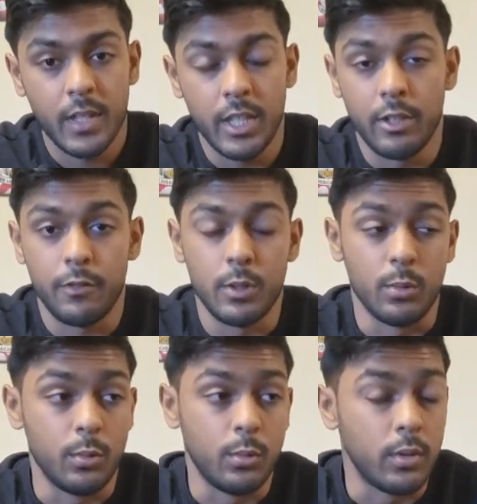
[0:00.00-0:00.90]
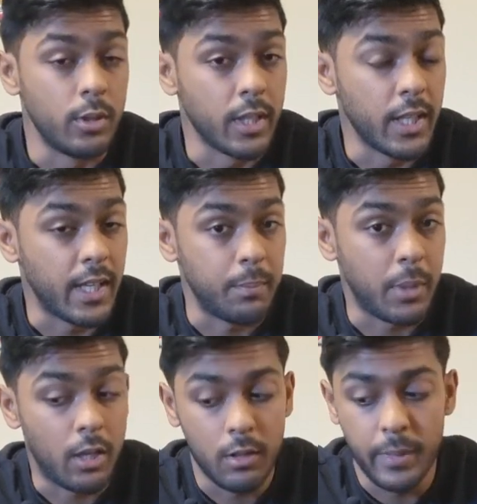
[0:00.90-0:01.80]
If you're looking at
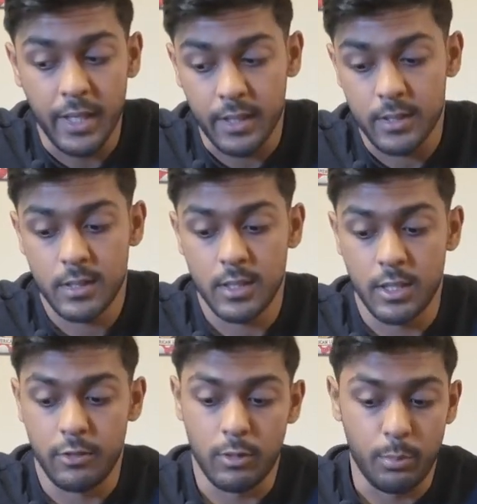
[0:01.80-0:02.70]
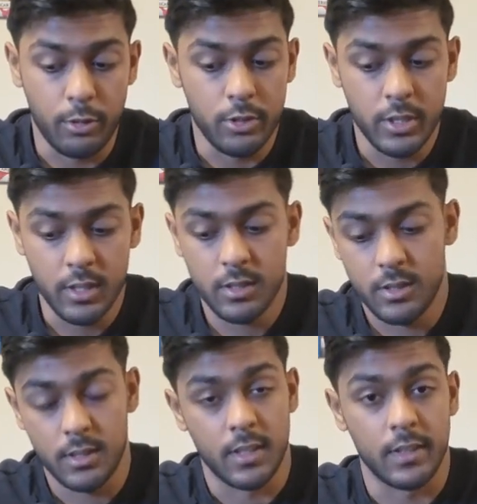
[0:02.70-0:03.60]
power banks for projects,